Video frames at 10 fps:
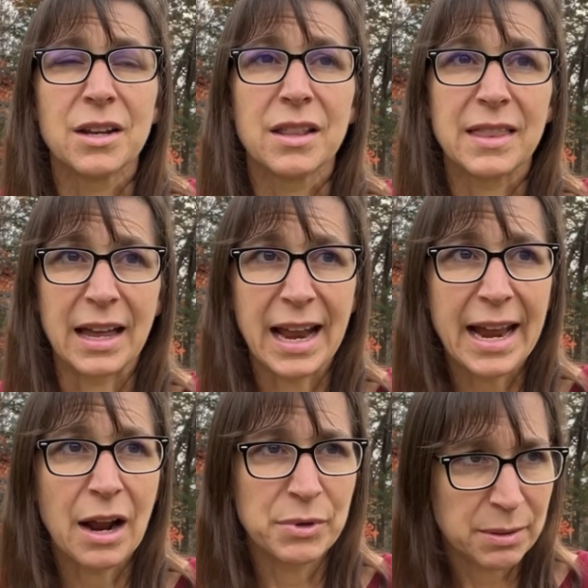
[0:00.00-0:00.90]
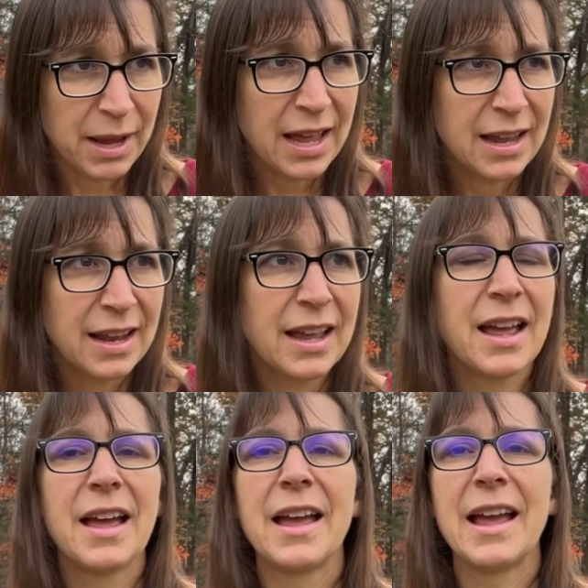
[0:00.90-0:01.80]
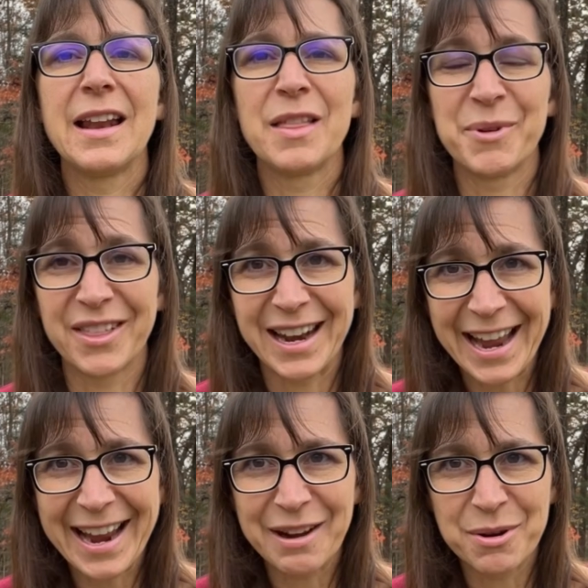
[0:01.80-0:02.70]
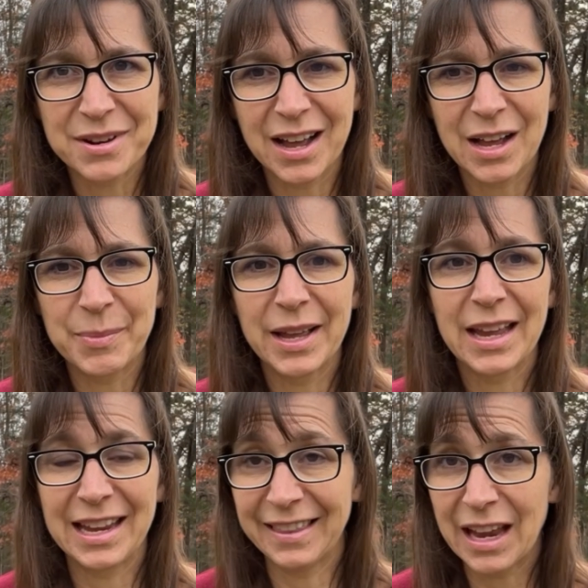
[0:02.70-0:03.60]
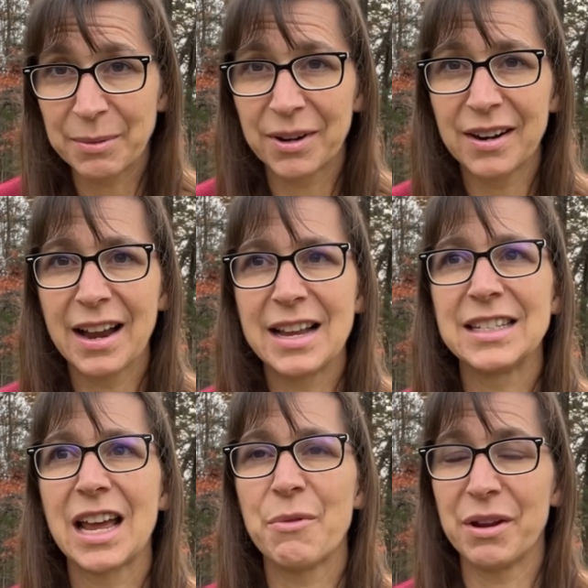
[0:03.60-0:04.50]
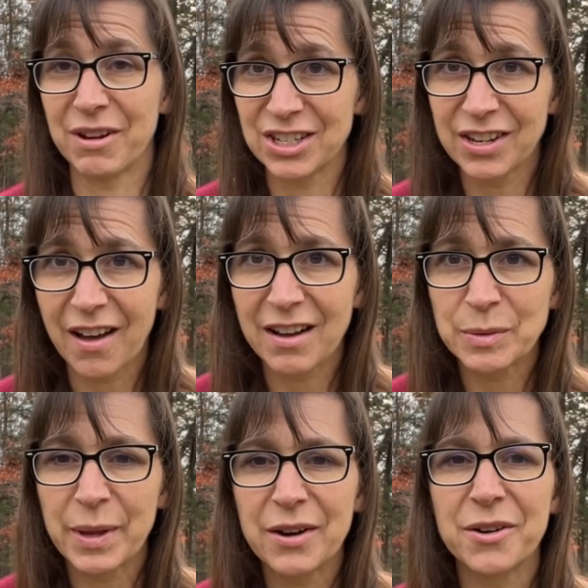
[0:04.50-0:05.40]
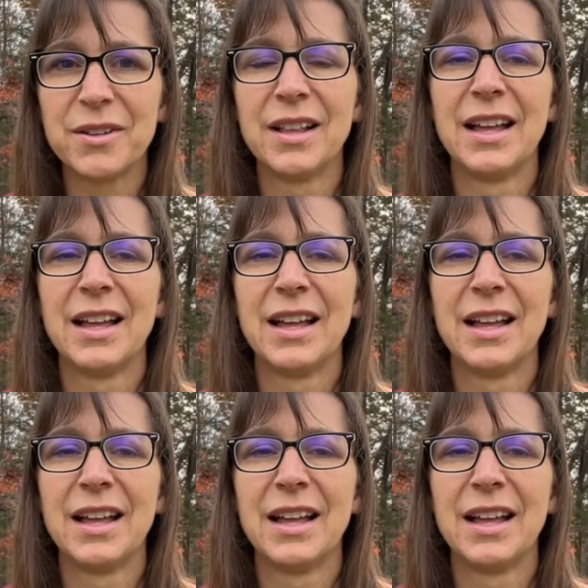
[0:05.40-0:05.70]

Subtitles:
That night I went to bed, and in the middle of the night I woke up in labor, and so we rushed to the hospital,